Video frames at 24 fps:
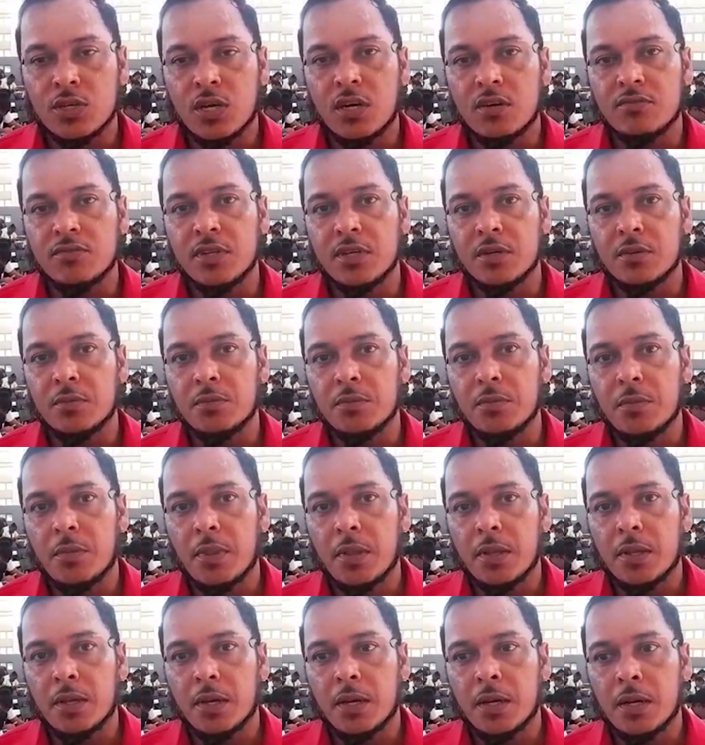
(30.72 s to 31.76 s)
have them
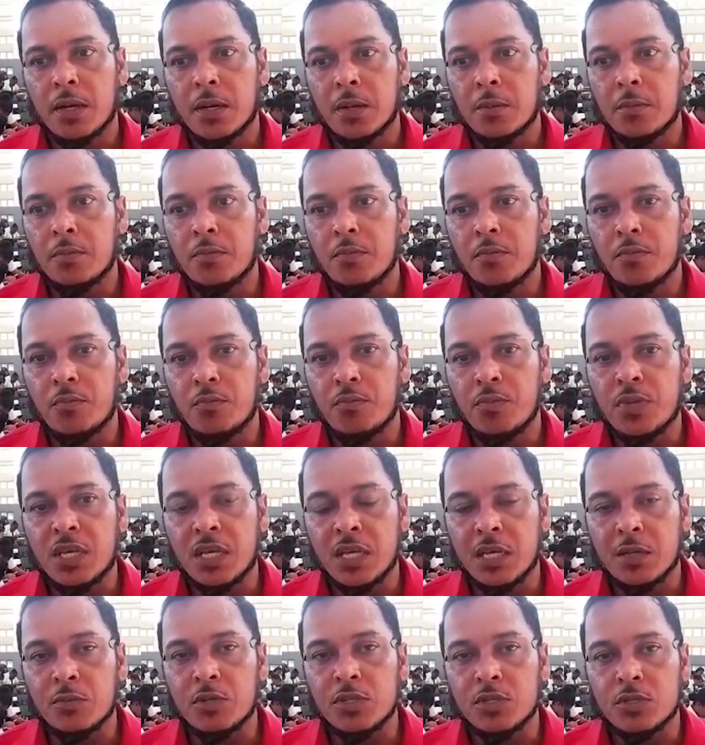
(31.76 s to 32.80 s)
be
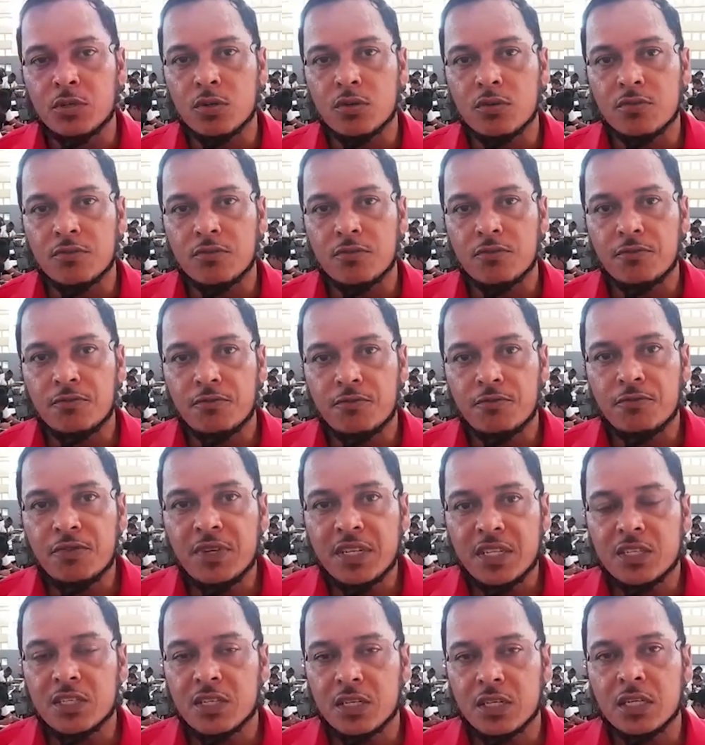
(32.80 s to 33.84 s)
able to
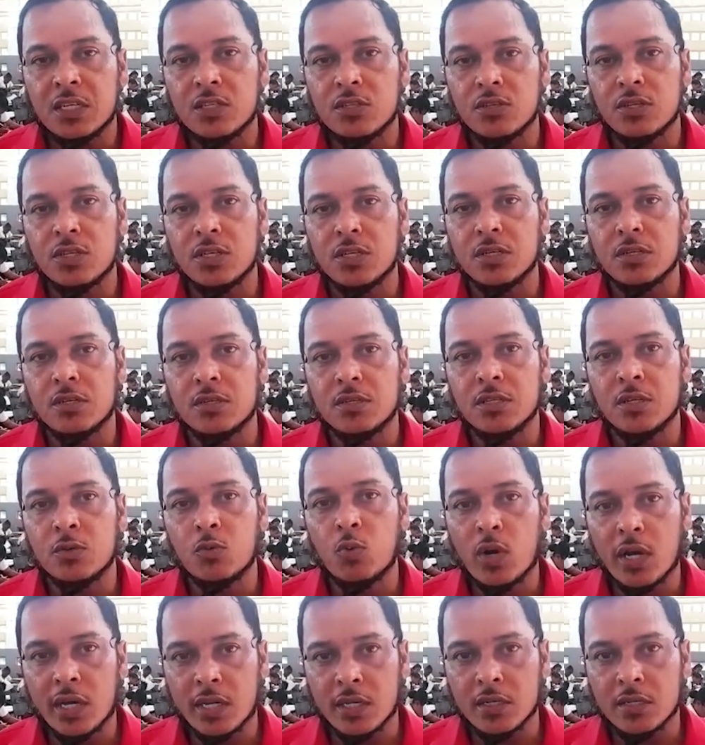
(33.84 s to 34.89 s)
filter into the
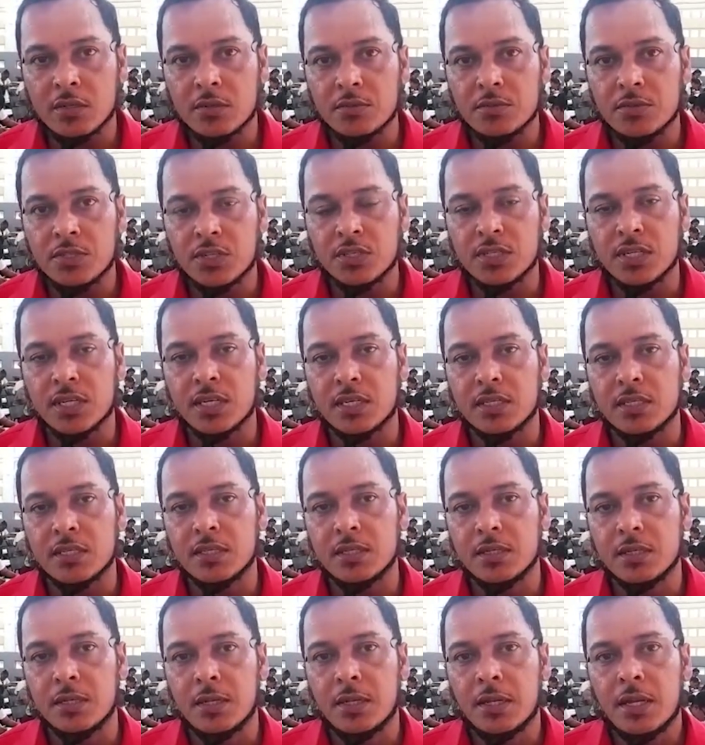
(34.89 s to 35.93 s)
wider society.
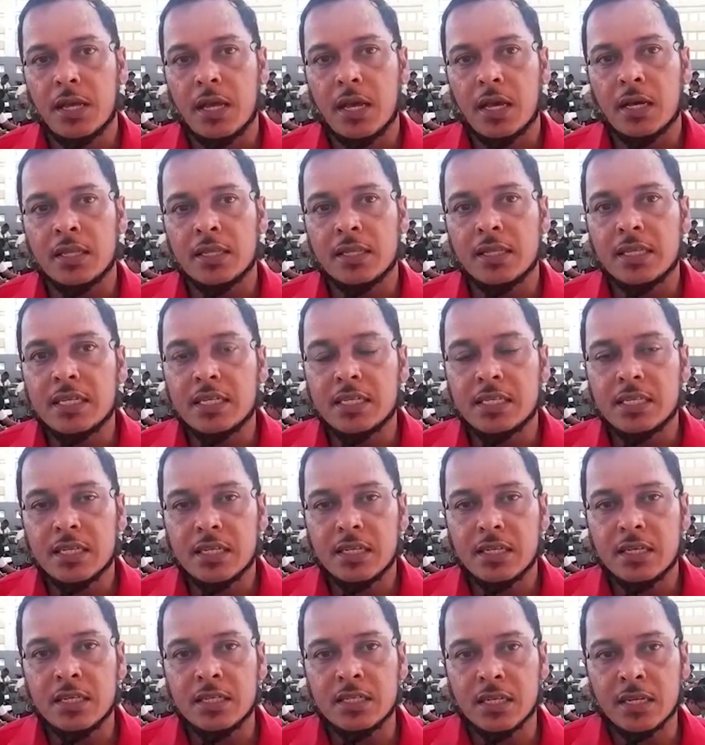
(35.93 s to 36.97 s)
And
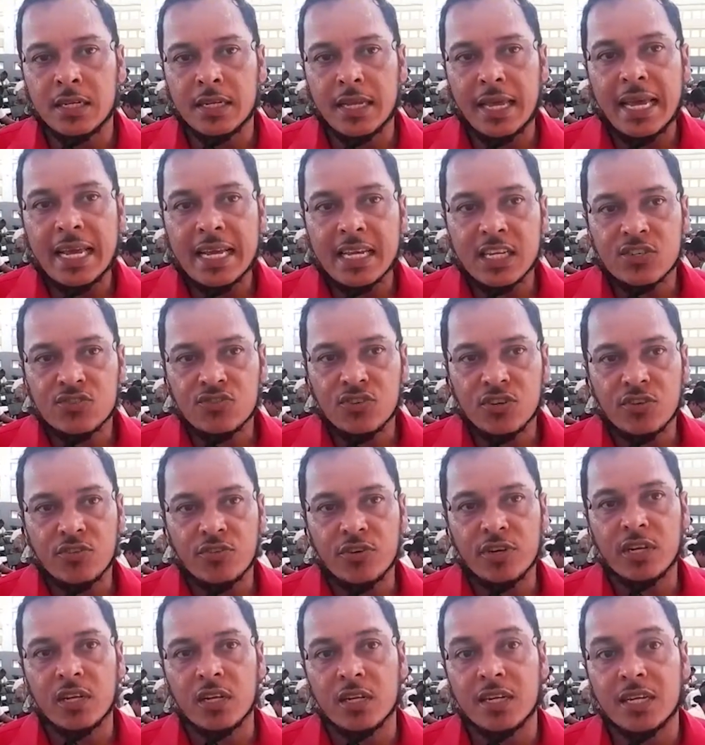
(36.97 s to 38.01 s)
this is an
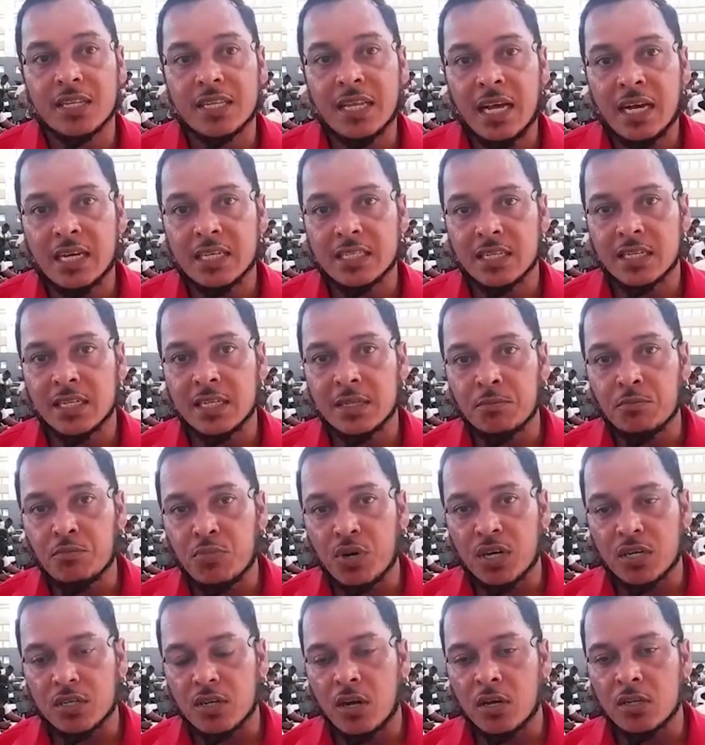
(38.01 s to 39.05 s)
extracurricular that has an
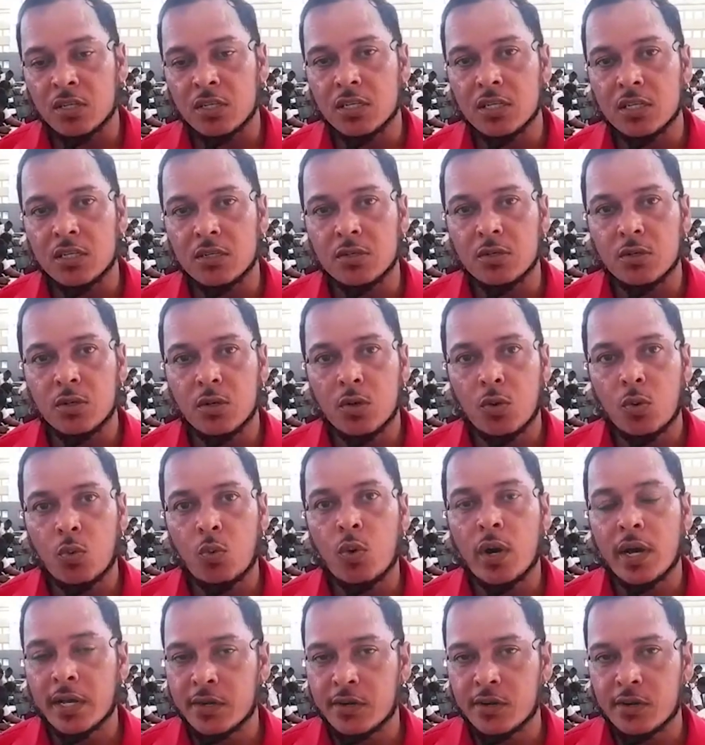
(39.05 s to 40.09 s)
impact on the
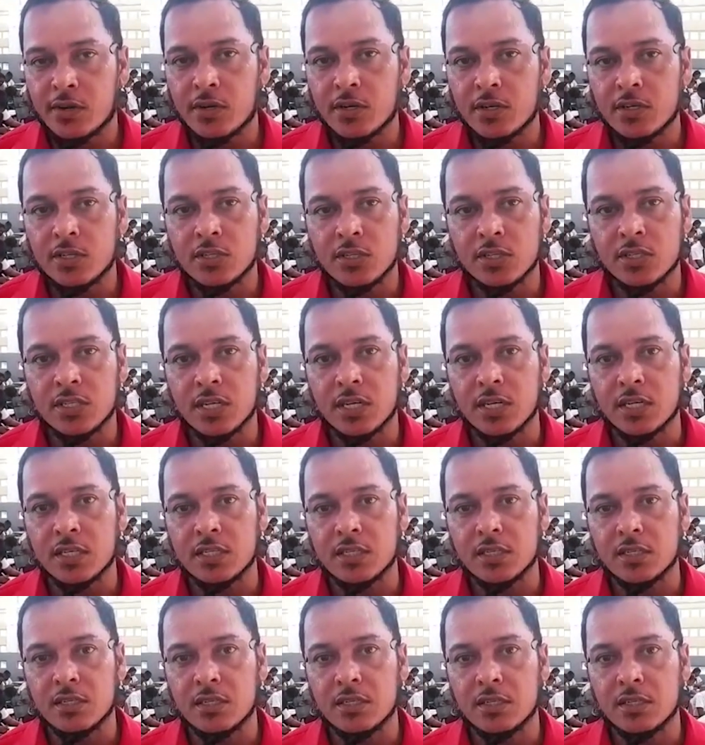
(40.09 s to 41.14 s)
wider society.